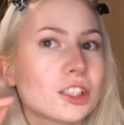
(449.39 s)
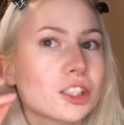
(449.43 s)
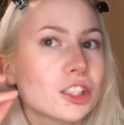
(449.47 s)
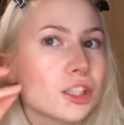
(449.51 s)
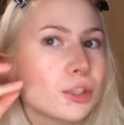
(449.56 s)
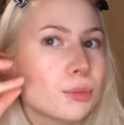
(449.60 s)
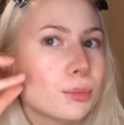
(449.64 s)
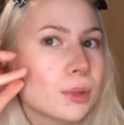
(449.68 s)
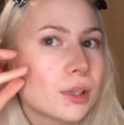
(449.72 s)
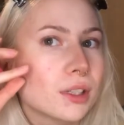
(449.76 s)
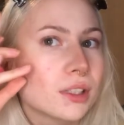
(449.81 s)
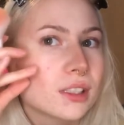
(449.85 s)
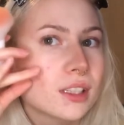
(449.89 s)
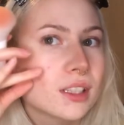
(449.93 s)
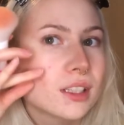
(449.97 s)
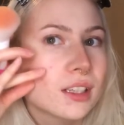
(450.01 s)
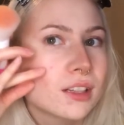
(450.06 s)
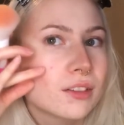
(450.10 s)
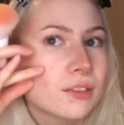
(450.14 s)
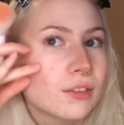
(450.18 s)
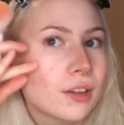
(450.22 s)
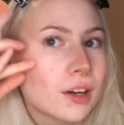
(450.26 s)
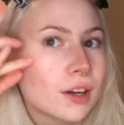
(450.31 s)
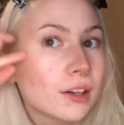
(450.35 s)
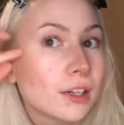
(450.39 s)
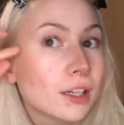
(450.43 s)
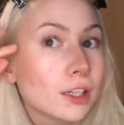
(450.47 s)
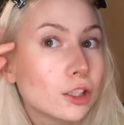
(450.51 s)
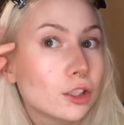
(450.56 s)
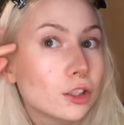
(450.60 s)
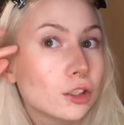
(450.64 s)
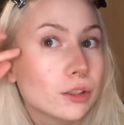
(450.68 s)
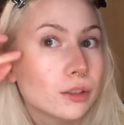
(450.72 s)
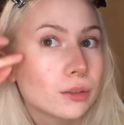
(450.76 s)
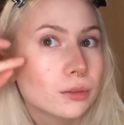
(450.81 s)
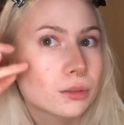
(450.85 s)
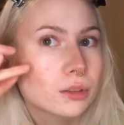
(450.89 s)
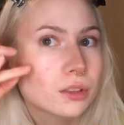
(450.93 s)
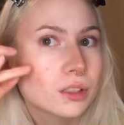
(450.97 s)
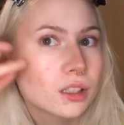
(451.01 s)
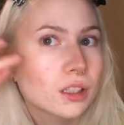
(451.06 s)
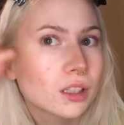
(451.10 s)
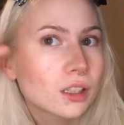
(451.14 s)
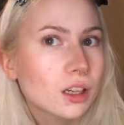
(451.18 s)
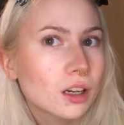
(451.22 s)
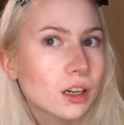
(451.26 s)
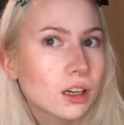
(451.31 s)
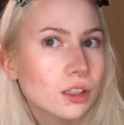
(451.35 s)
she puts it like very close to
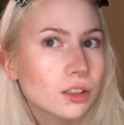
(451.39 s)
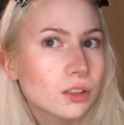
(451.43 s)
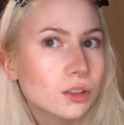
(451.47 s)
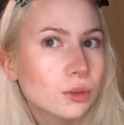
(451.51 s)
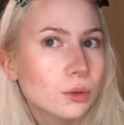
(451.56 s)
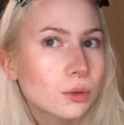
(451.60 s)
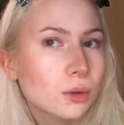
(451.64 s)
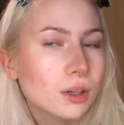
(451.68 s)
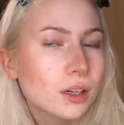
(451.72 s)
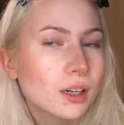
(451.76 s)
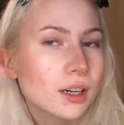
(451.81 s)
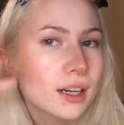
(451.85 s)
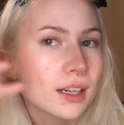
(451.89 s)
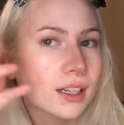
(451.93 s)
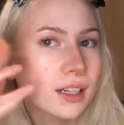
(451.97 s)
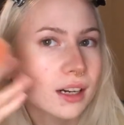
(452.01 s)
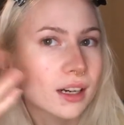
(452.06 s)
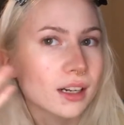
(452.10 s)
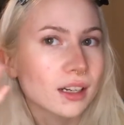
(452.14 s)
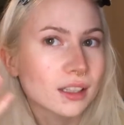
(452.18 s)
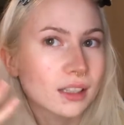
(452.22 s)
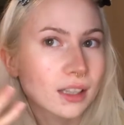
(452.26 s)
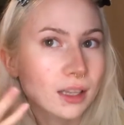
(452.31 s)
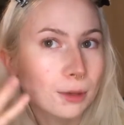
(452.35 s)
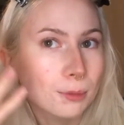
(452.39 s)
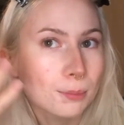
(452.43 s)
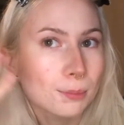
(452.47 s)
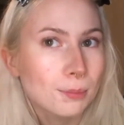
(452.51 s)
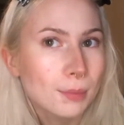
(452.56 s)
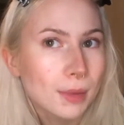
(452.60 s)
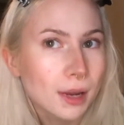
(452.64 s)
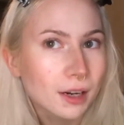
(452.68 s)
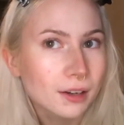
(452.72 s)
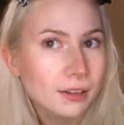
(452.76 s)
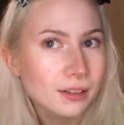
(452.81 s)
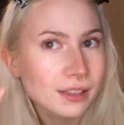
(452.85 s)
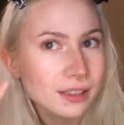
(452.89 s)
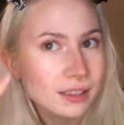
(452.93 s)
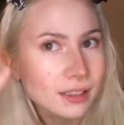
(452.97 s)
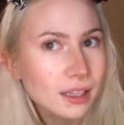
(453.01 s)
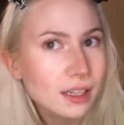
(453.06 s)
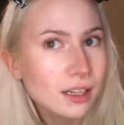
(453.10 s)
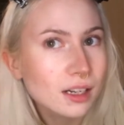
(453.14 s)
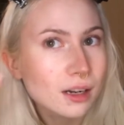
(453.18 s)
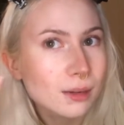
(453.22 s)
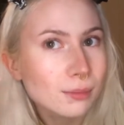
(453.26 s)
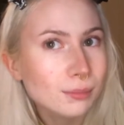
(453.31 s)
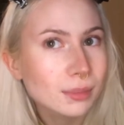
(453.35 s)
the contour and kind of like marries
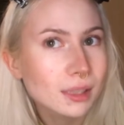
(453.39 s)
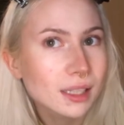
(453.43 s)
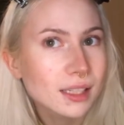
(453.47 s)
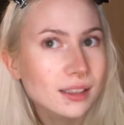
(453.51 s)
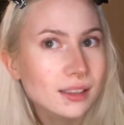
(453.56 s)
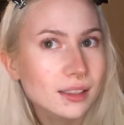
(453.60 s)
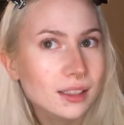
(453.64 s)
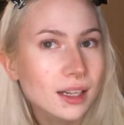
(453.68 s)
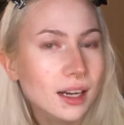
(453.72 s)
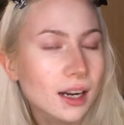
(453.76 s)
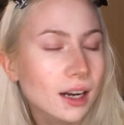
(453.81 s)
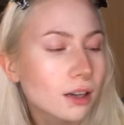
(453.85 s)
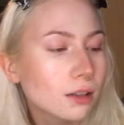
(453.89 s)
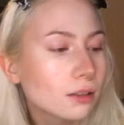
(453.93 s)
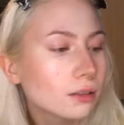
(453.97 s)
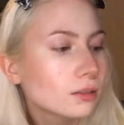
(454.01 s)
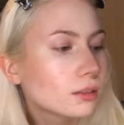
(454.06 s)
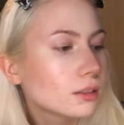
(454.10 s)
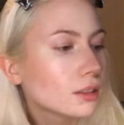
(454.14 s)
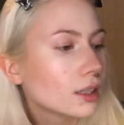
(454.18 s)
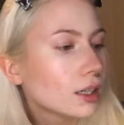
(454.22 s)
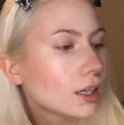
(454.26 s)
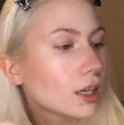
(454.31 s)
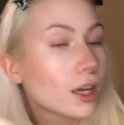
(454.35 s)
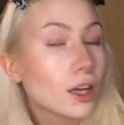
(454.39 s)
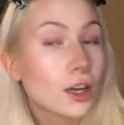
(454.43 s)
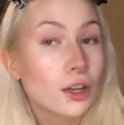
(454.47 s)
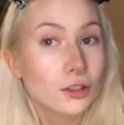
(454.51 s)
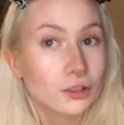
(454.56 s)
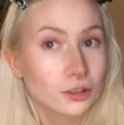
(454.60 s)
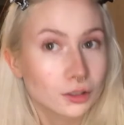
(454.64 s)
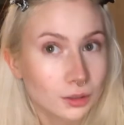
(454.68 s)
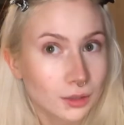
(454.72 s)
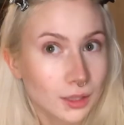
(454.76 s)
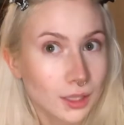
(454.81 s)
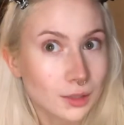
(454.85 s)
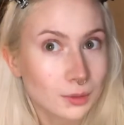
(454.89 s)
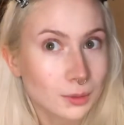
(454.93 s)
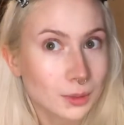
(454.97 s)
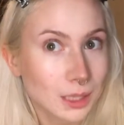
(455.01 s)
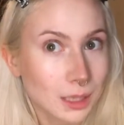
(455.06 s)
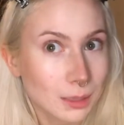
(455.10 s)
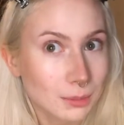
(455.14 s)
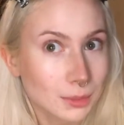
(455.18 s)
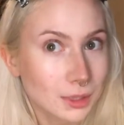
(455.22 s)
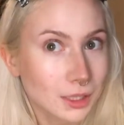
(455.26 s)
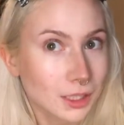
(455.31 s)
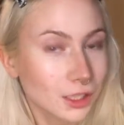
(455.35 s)
it and blends it out, so that's what
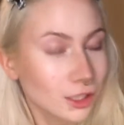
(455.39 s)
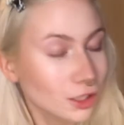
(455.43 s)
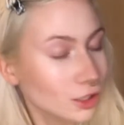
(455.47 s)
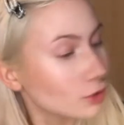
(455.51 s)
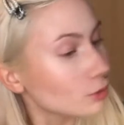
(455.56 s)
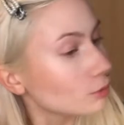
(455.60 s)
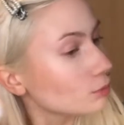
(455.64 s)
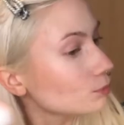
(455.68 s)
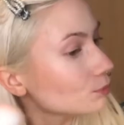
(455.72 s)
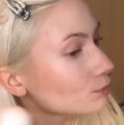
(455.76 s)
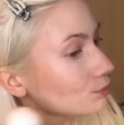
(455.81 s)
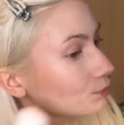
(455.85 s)
I'm gonna do.